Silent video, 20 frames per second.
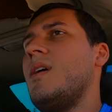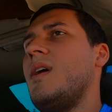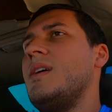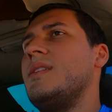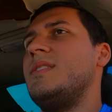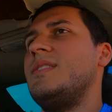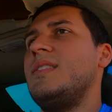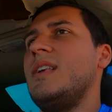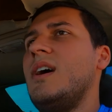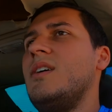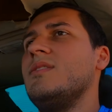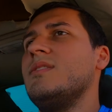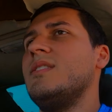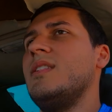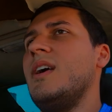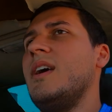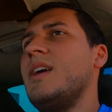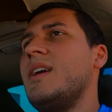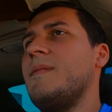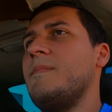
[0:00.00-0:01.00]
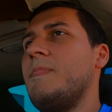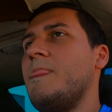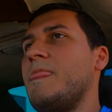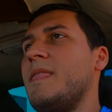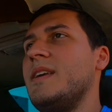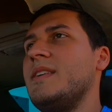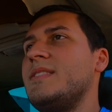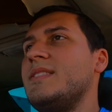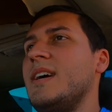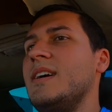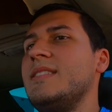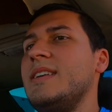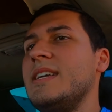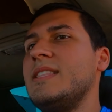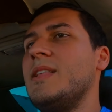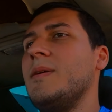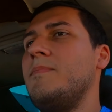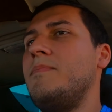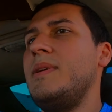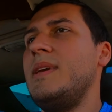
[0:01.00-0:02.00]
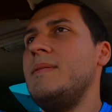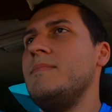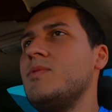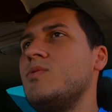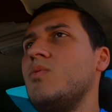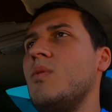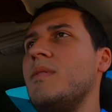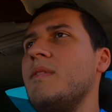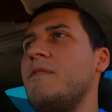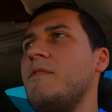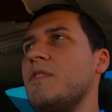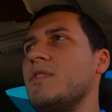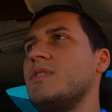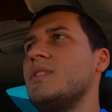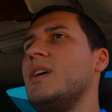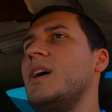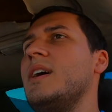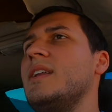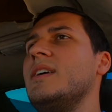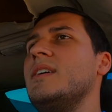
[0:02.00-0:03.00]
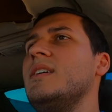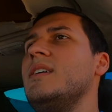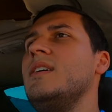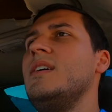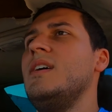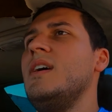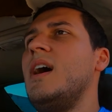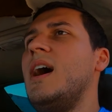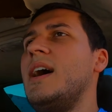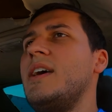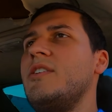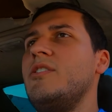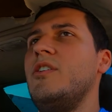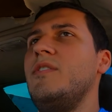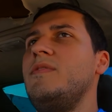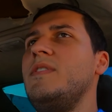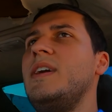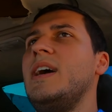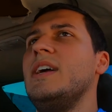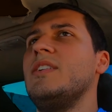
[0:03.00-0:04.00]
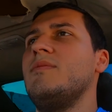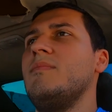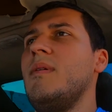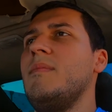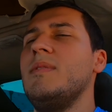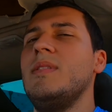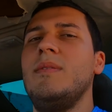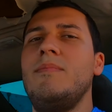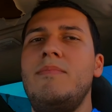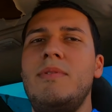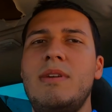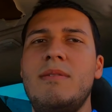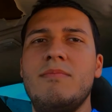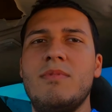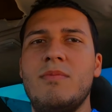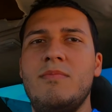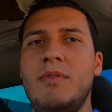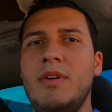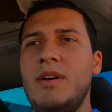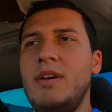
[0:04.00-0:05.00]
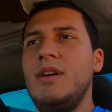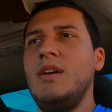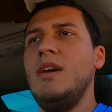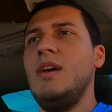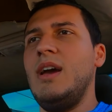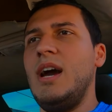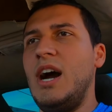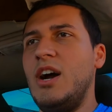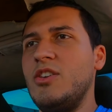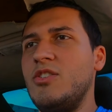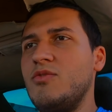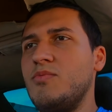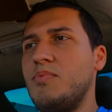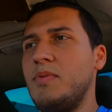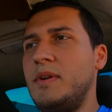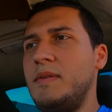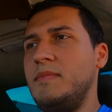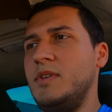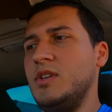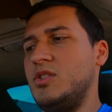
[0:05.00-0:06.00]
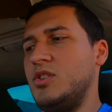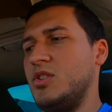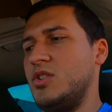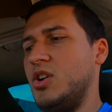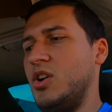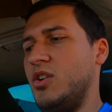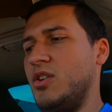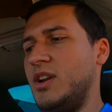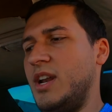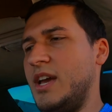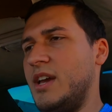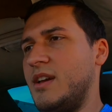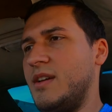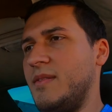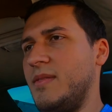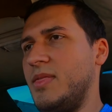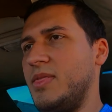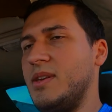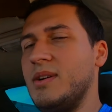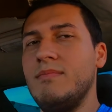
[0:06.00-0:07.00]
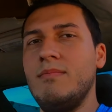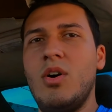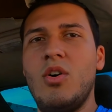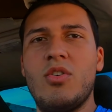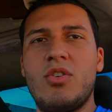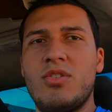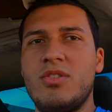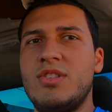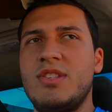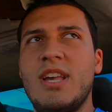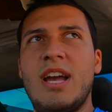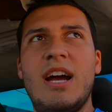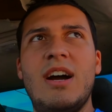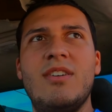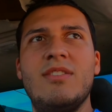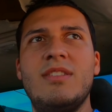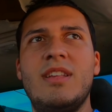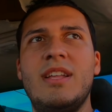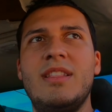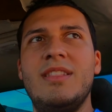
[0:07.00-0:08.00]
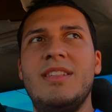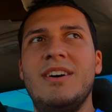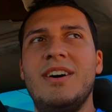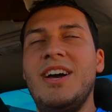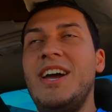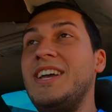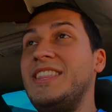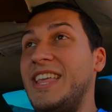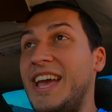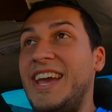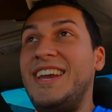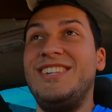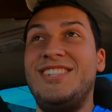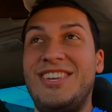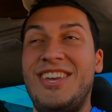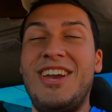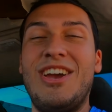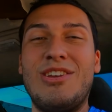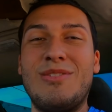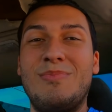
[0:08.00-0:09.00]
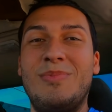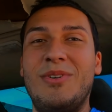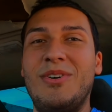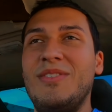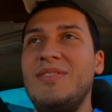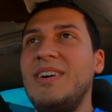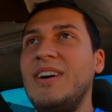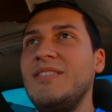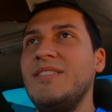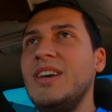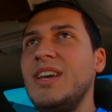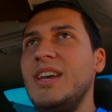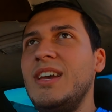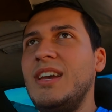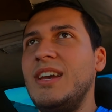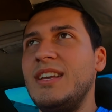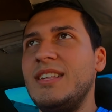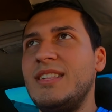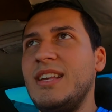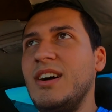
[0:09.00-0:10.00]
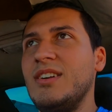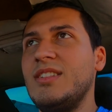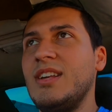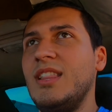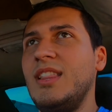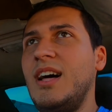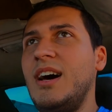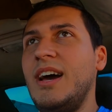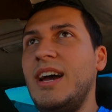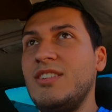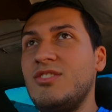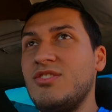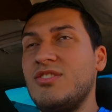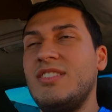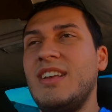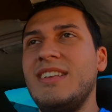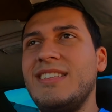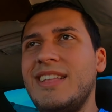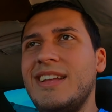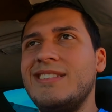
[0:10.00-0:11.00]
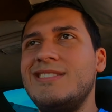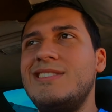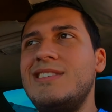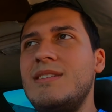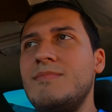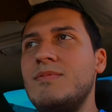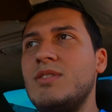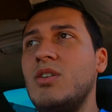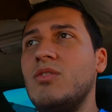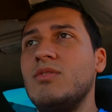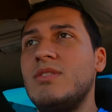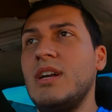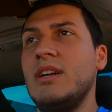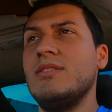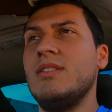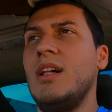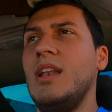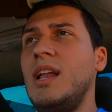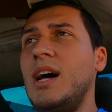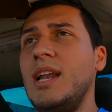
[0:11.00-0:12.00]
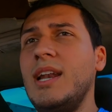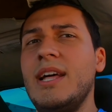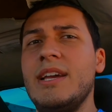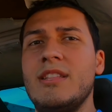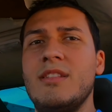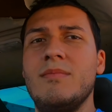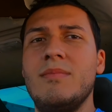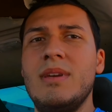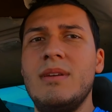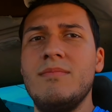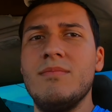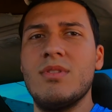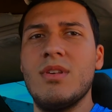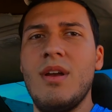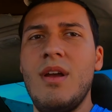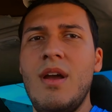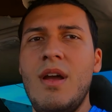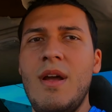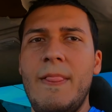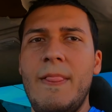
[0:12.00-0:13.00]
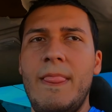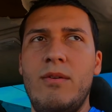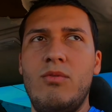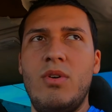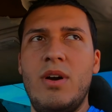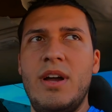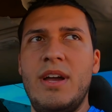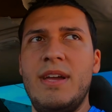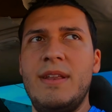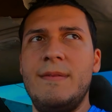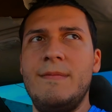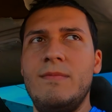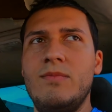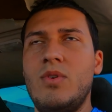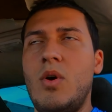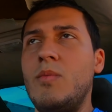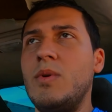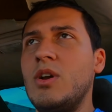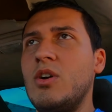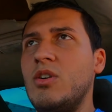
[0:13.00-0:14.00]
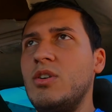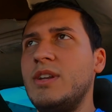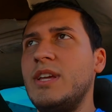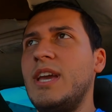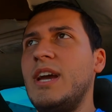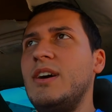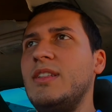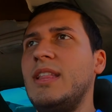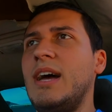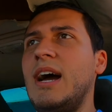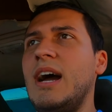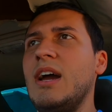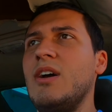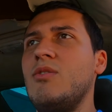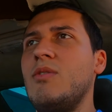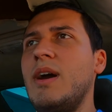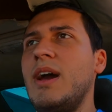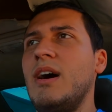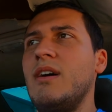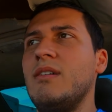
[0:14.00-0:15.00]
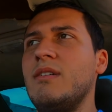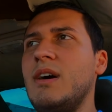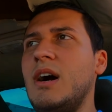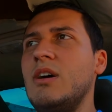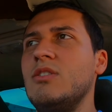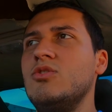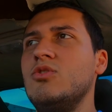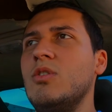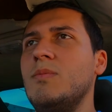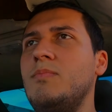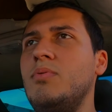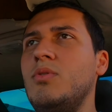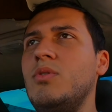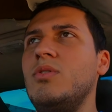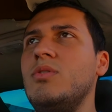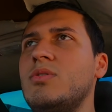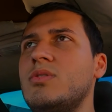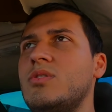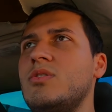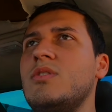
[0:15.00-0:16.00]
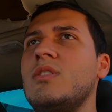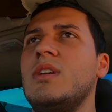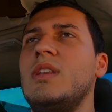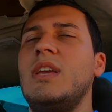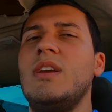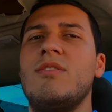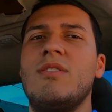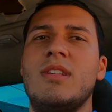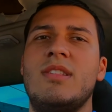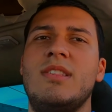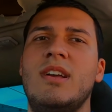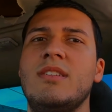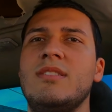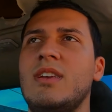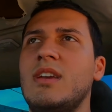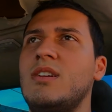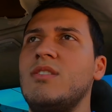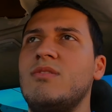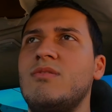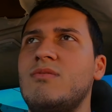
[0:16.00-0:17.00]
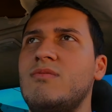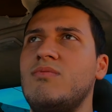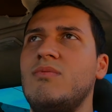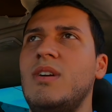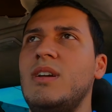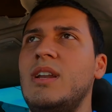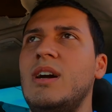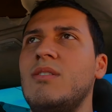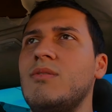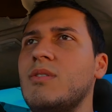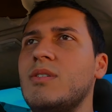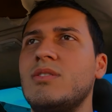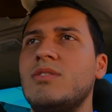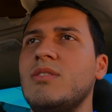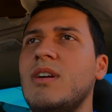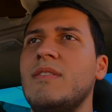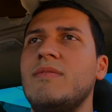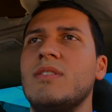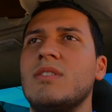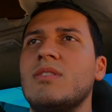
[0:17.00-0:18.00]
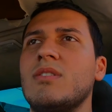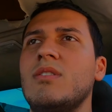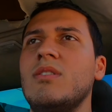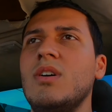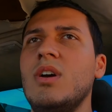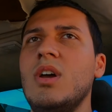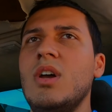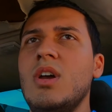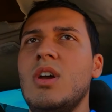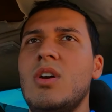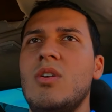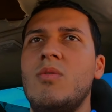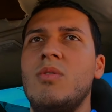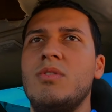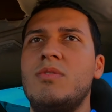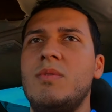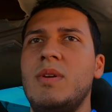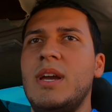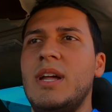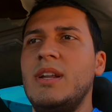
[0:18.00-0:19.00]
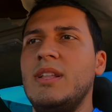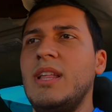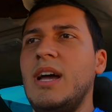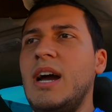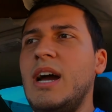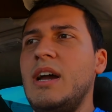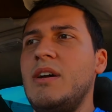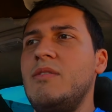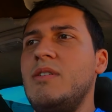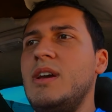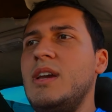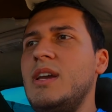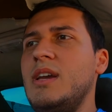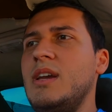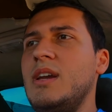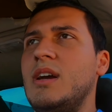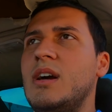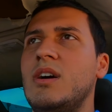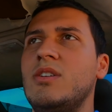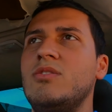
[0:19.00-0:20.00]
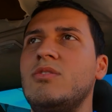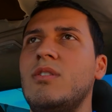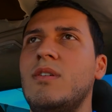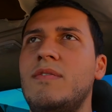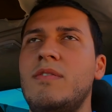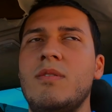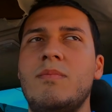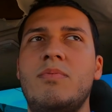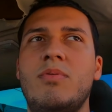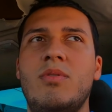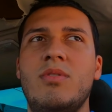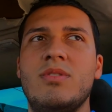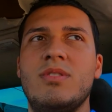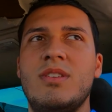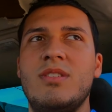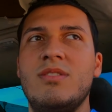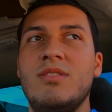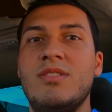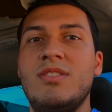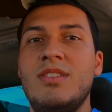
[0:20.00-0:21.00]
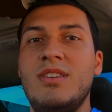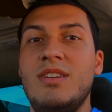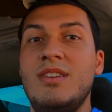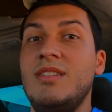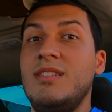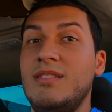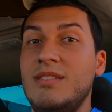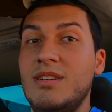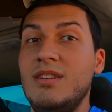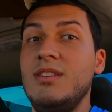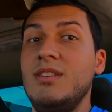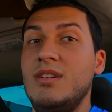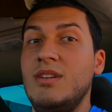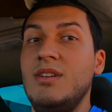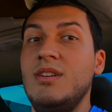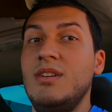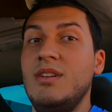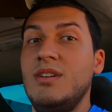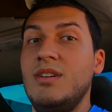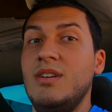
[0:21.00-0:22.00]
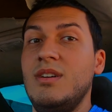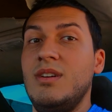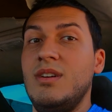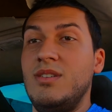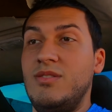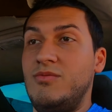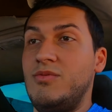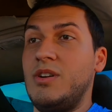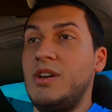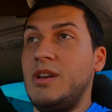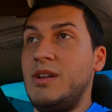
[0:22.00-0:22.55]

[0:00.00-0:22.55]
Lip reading: It sounds like the beams when we first got it. I don't know if you guys remember the beams, but how you pretty much just heard like the motor sound and the HKS blow valve. It sounds a lot. I just like that deep tone. Sounds a lot like the beams. When we go to get on the highway, I'll do a pull so you can hear what it sounds like, because right now we're in traffic. So once we get on the highway, I'll do a few pulls and you'll see. We're